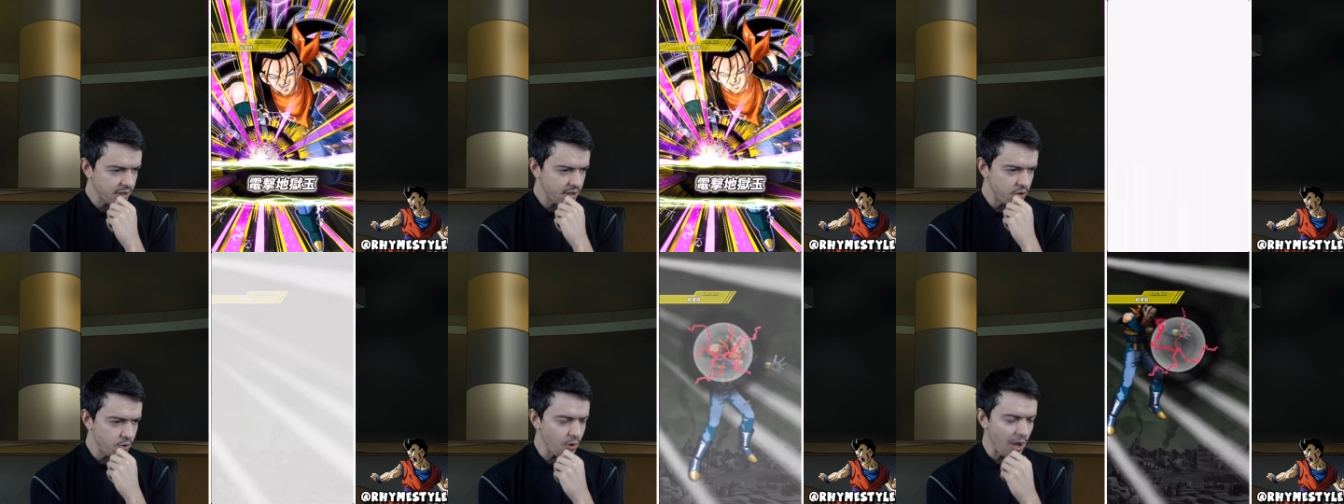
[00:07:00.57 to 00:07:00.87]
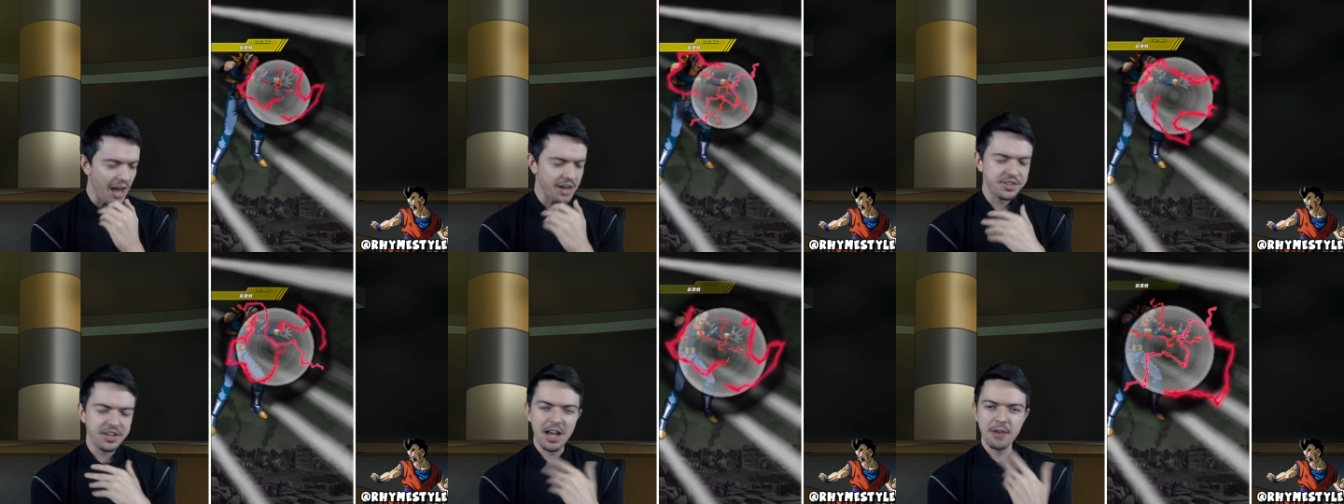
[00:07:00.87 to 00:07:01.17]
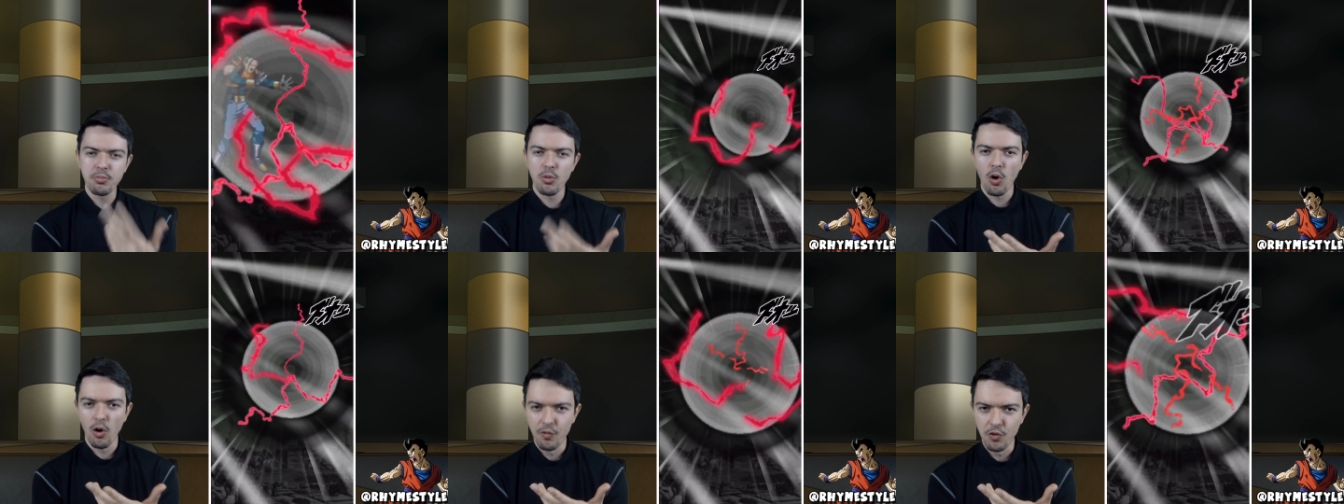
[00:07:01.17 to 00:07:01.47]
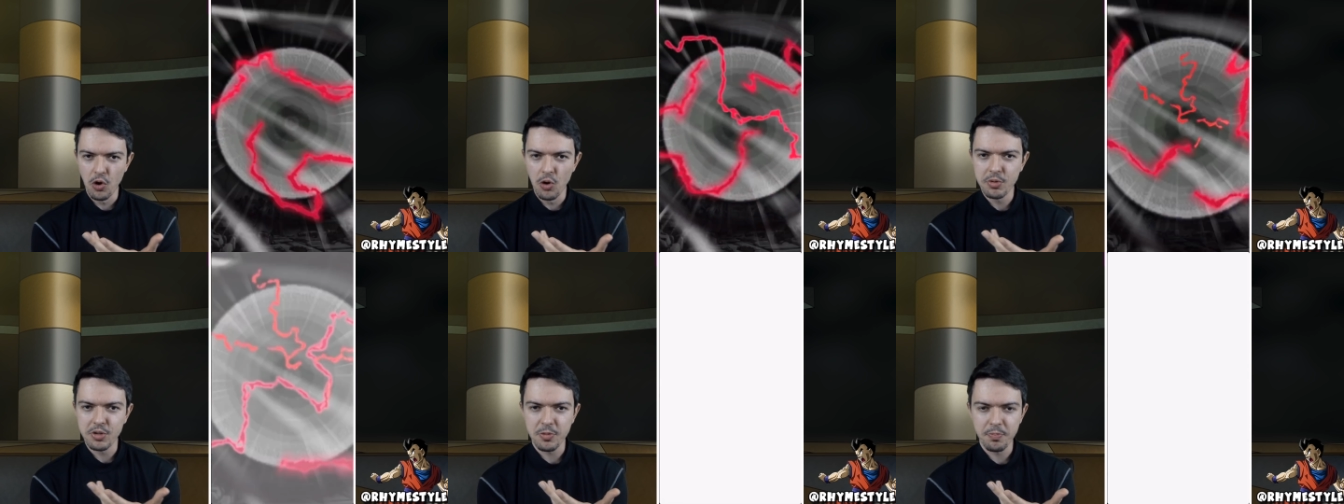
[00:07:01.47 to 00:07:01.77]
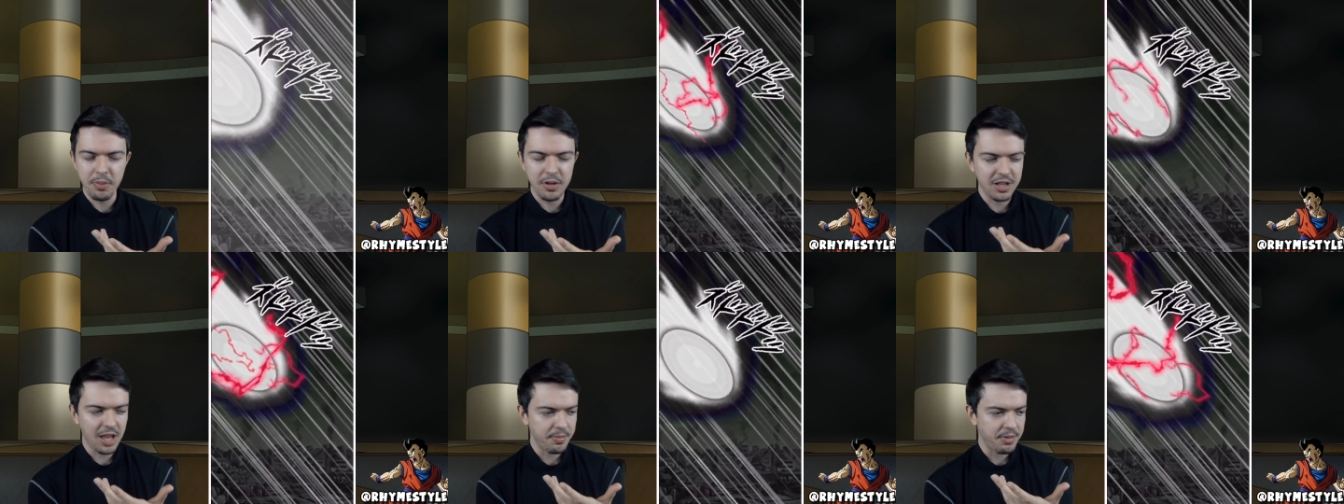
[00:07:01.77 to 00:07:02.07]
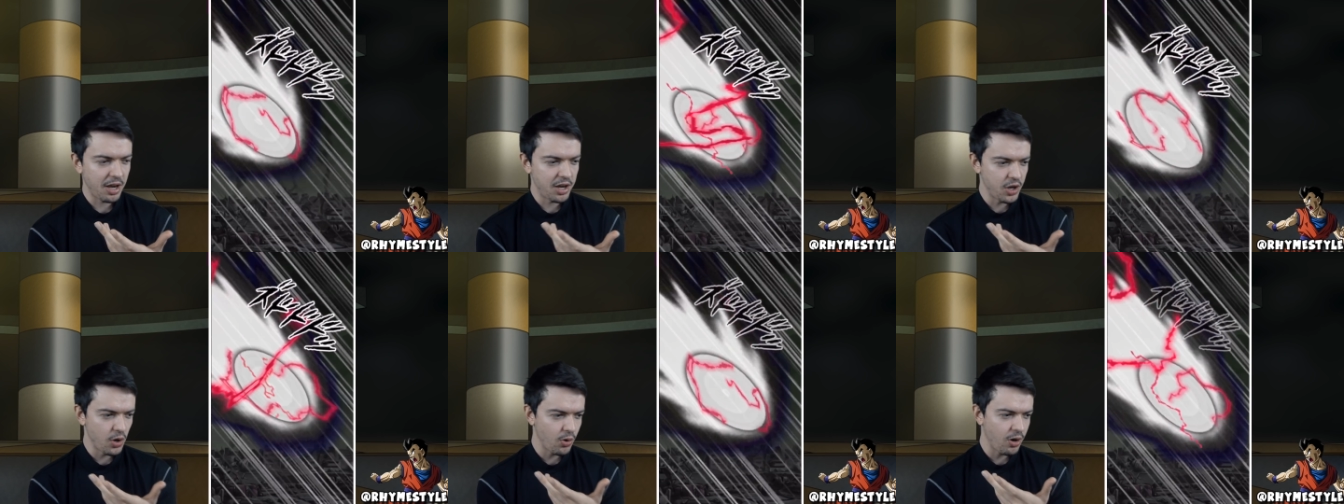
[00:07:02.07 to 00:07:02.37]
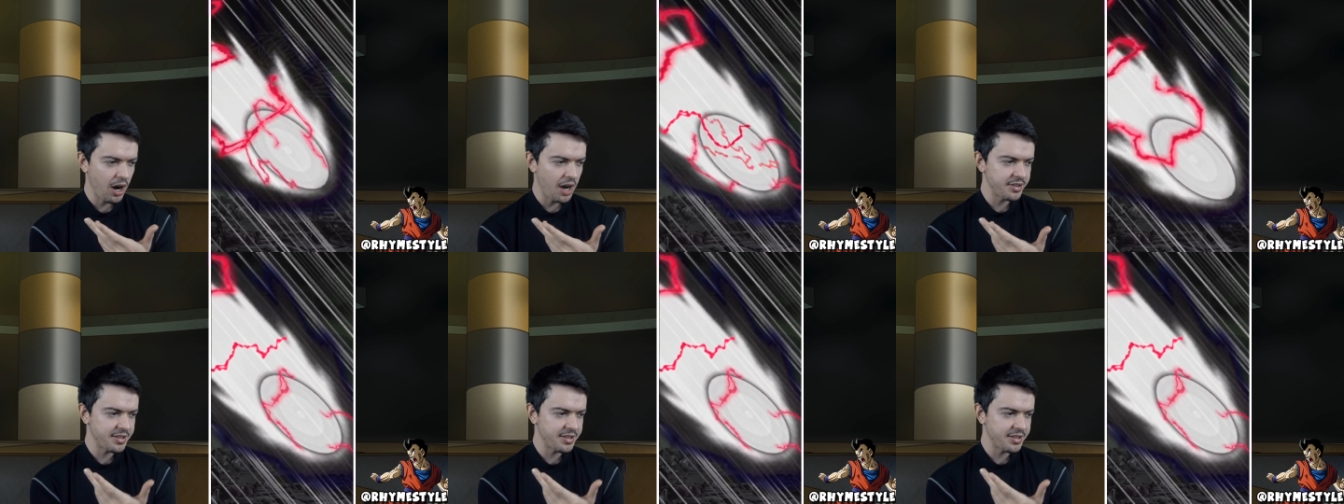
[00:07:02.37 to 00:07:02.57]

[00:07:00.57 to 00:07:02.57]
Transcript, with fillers: you actually have more room to build out that Dokkan